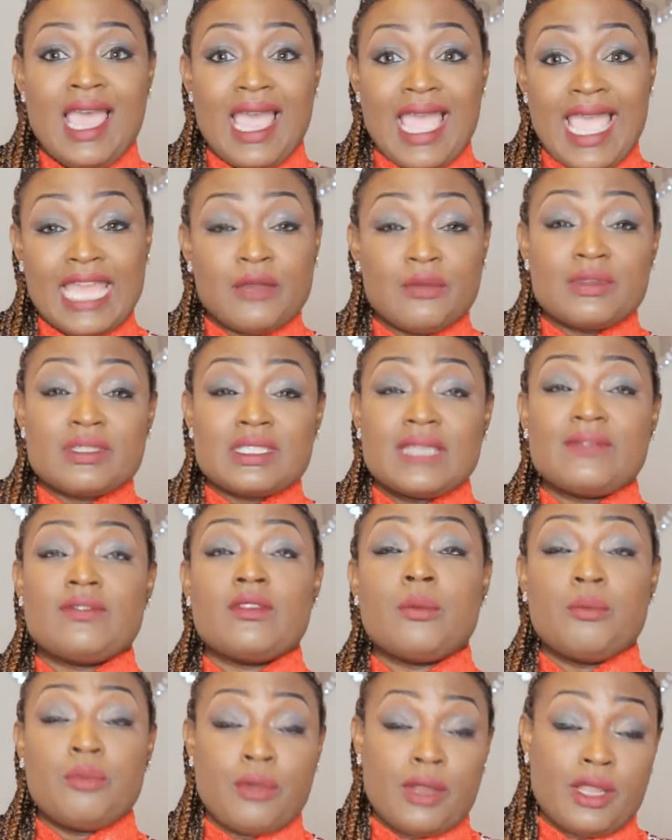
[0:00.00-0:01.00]
I had received
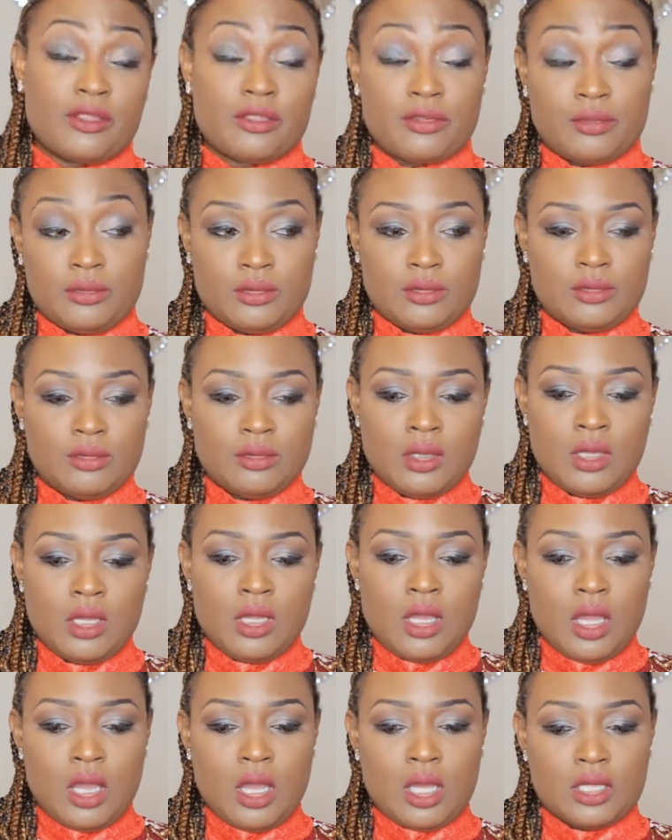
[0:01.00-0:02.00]
a breakthrough
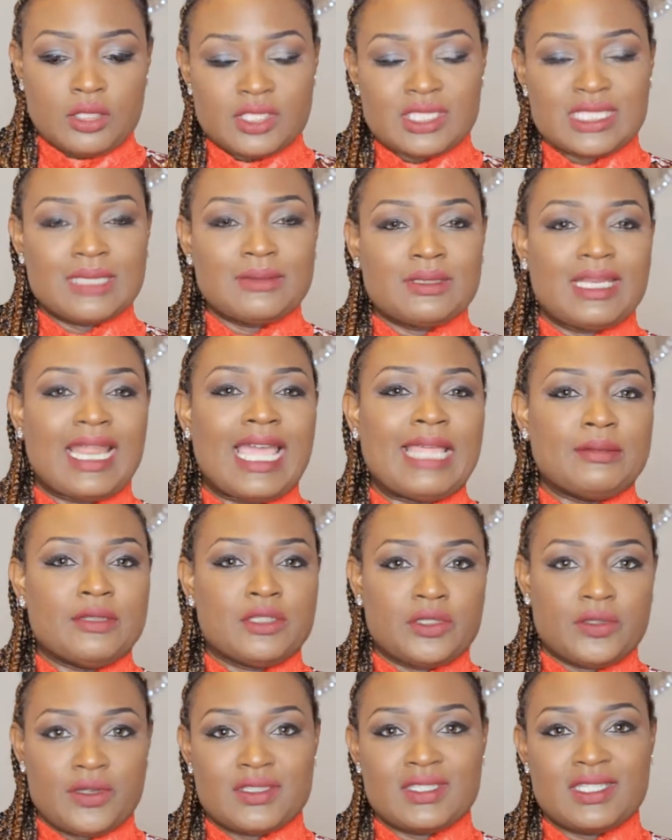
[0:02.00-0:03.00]
on something I've been
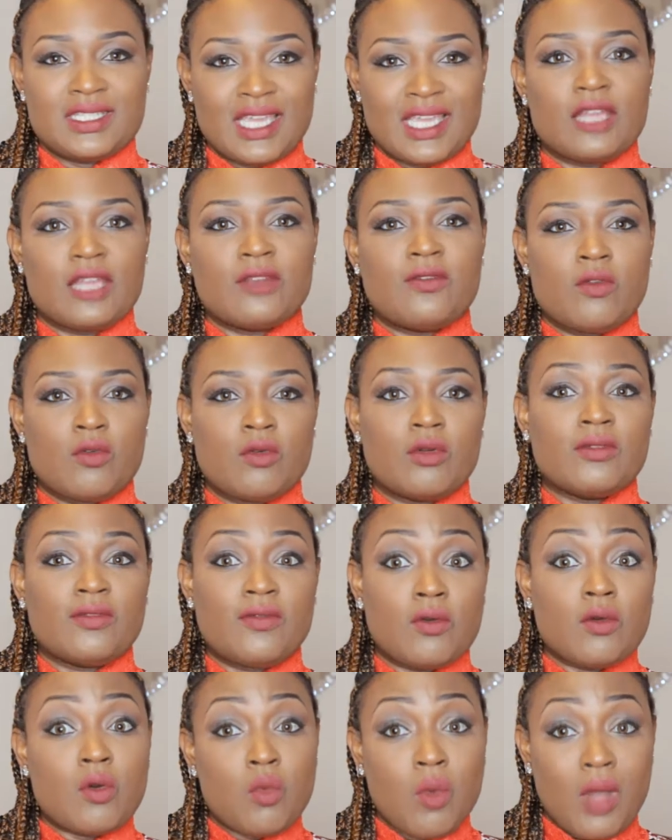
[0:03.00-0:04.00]
trusting for a
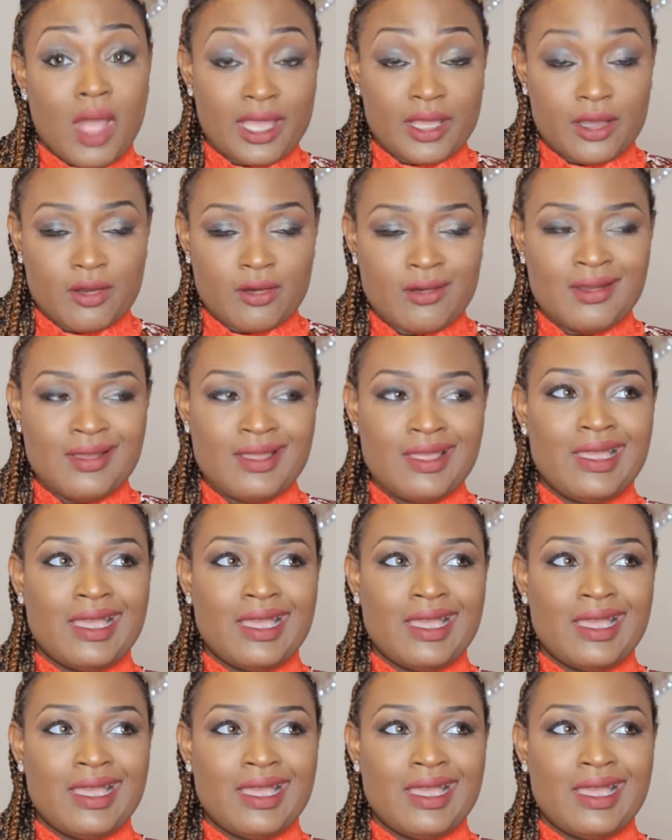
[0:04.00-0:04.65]
while.